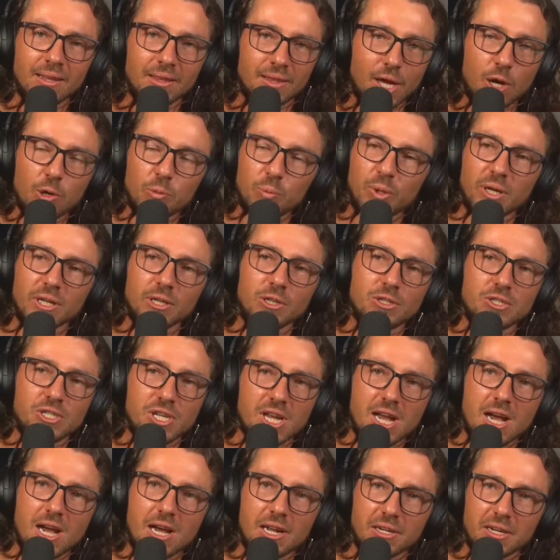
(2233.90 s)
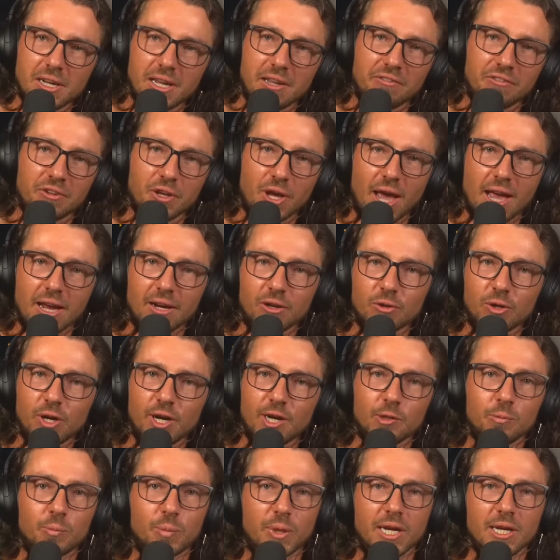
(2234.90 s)
They'll bring you down. If you hang
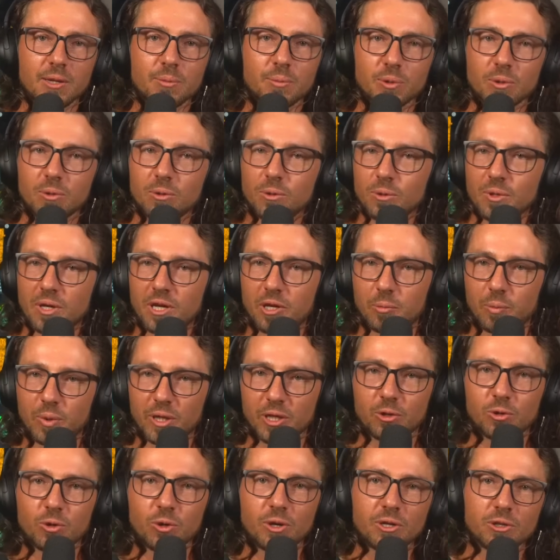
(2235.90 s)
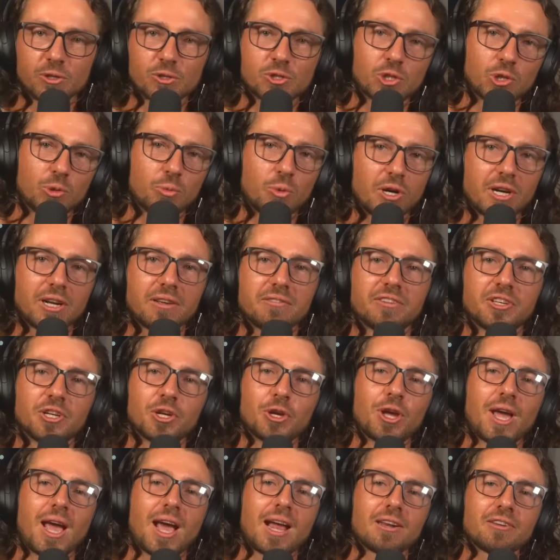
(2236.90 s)
around people that are Bitcoiners or whatever,
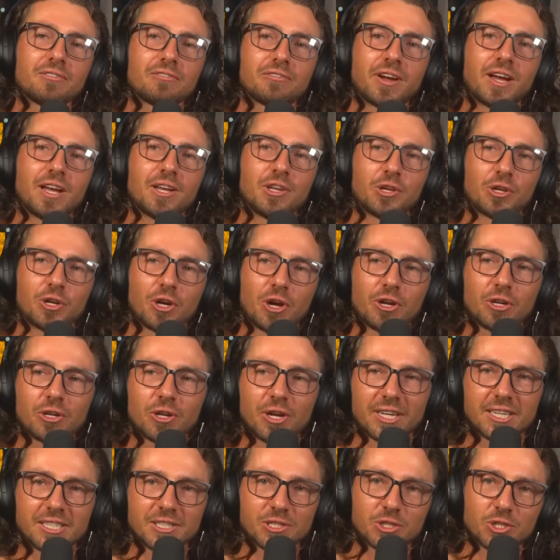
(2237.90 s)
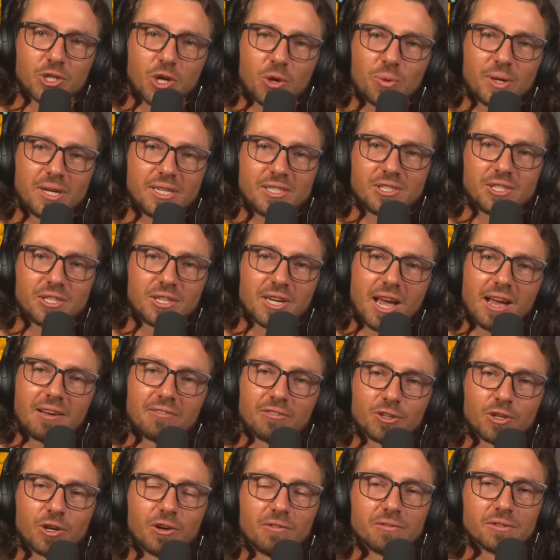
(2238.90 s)
you elevate, you know, like it's so easy to
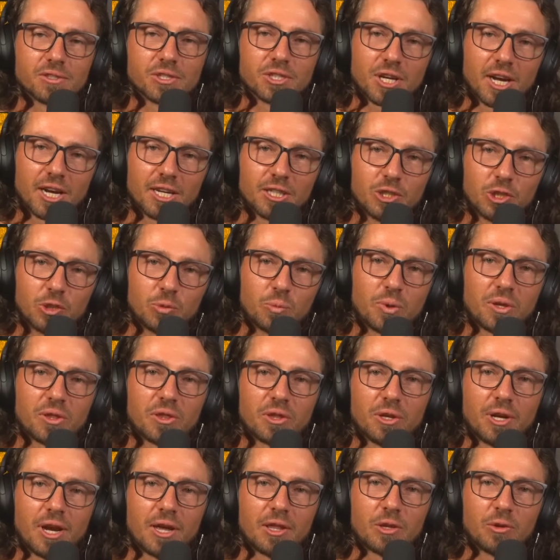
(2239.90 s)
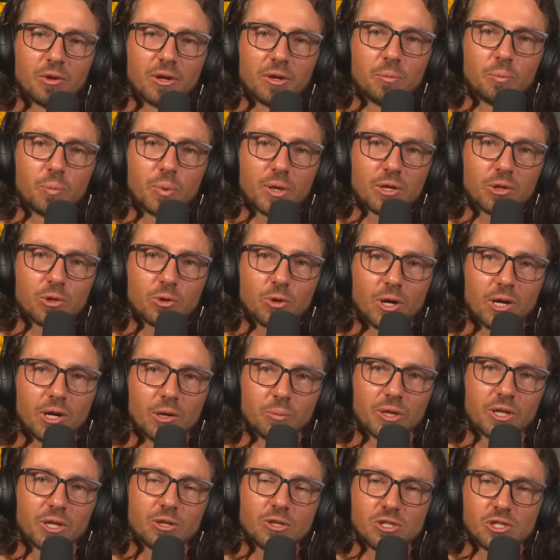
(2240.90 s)
have a conversation with another
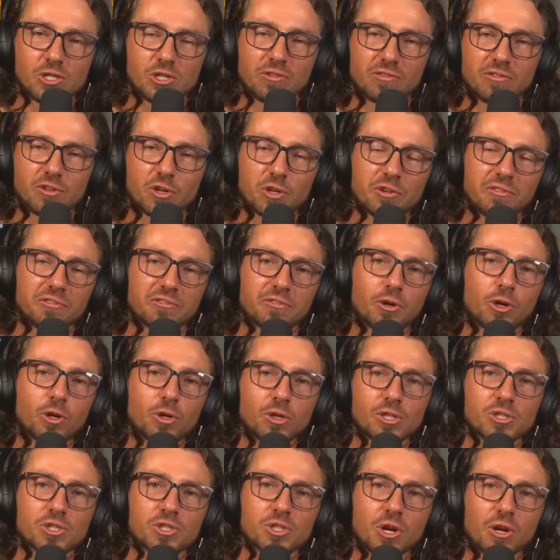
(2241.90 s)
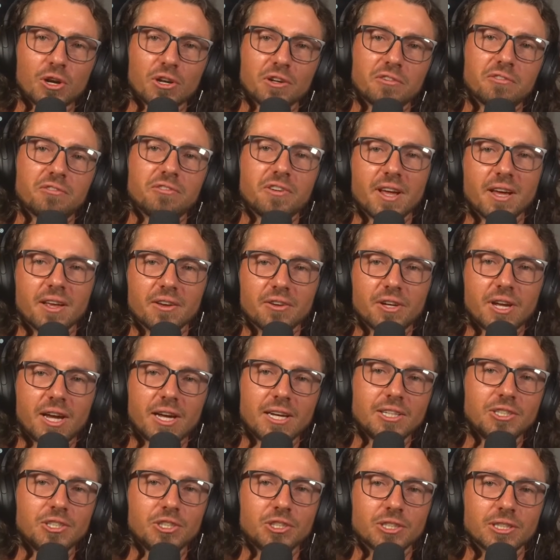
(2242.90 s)
Bitcoiner because you've got a very solid
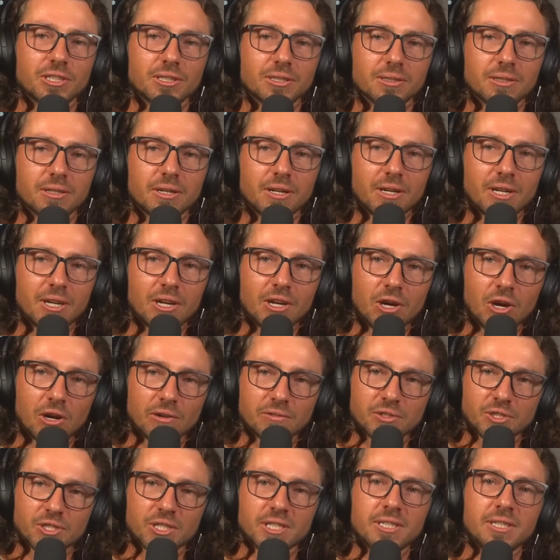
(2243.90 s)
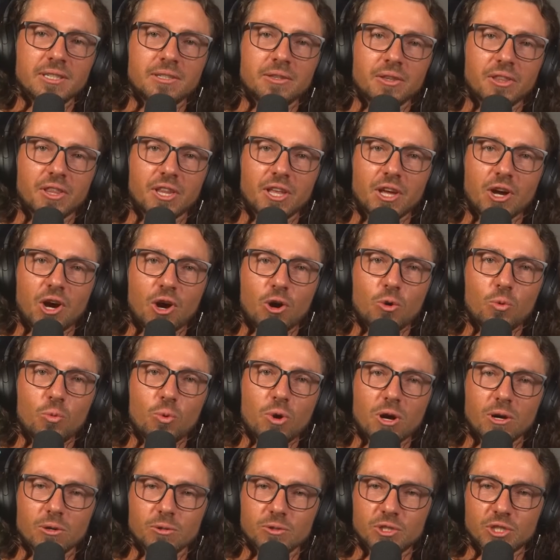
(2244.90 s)
foundation of seeing the whole
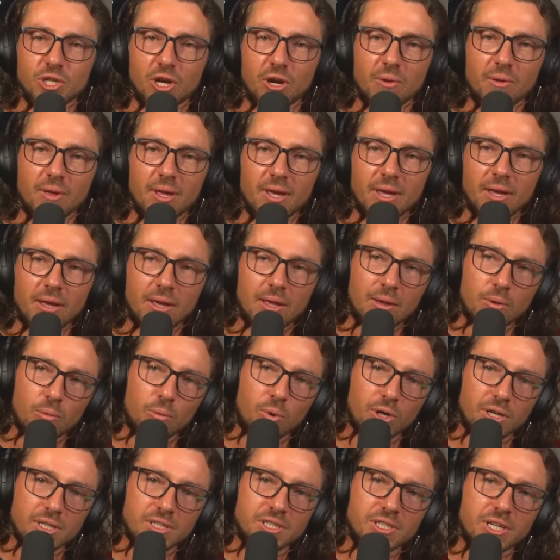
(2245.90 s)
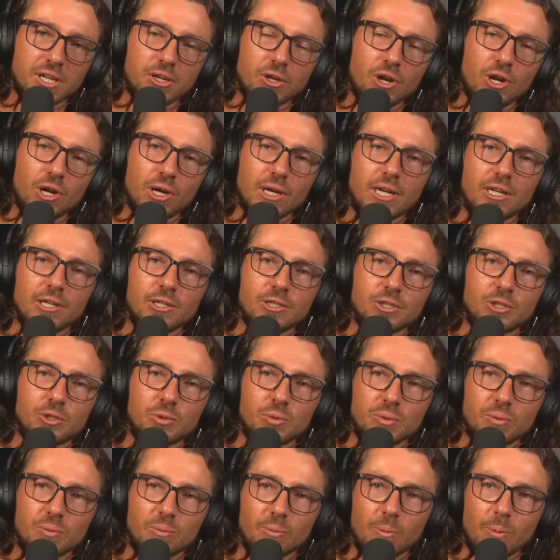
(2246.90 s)
world. So what I said earlier
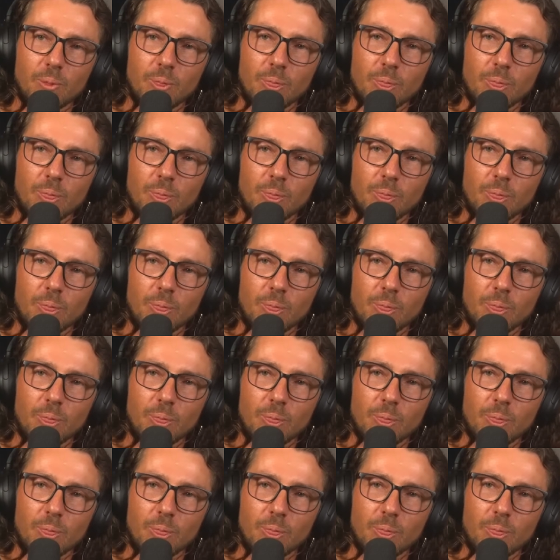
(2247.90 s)
is,